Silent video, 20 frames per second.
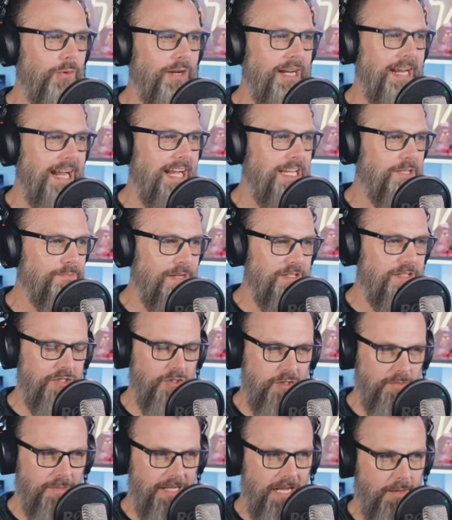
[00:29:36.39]
When I asked my
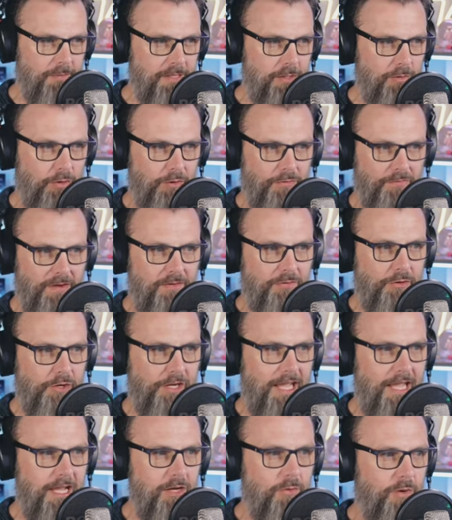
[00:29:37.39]
soon-to-be hubby what her
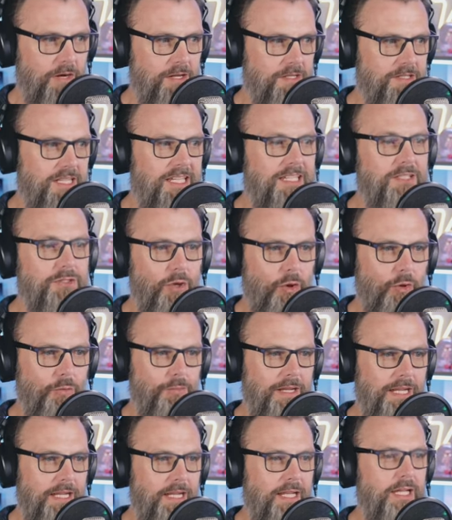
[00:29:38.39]
favorite cake was, he
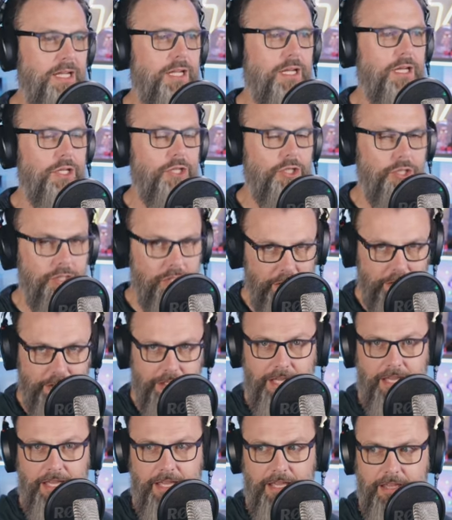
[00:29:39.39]
told me,
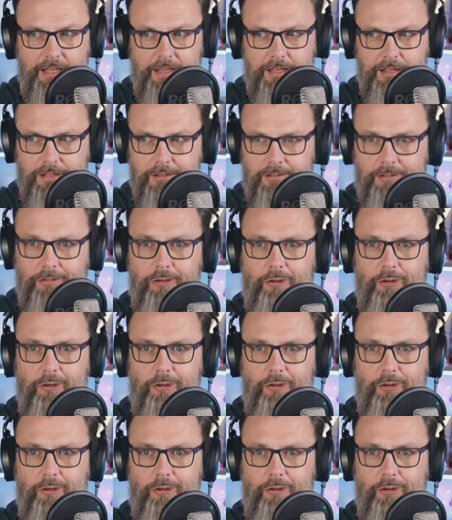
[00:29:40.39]
dirt cake.